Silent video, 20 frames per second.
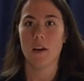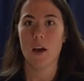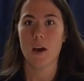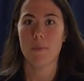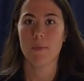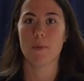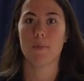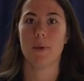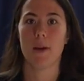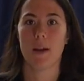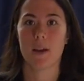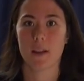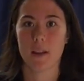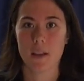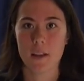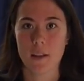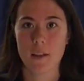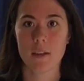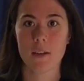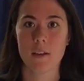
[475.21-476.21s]
upper
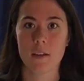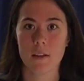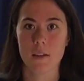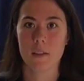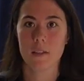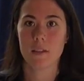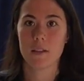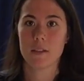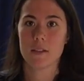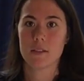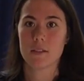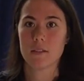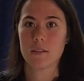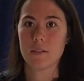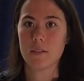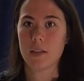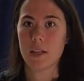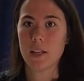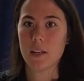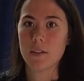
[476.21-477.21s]
body, these
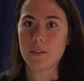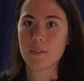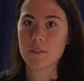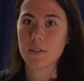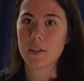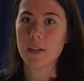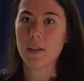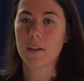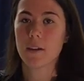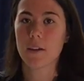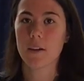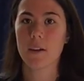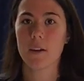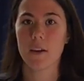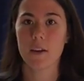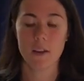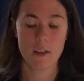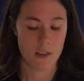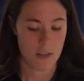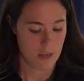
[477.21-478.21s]
little handles right here,
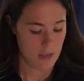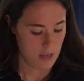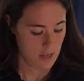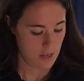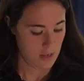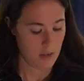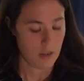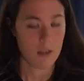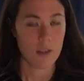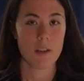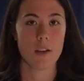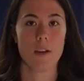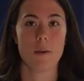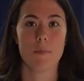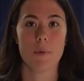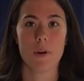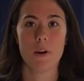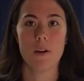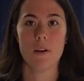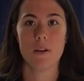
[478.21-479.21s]

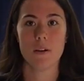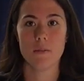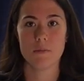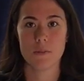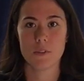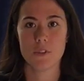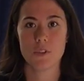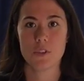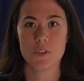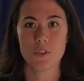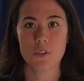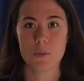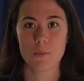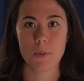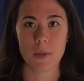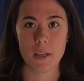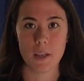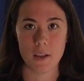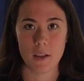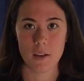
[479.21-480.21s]
your palms, you should
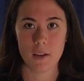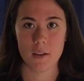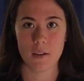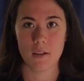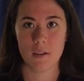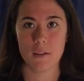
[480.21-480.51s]
just be,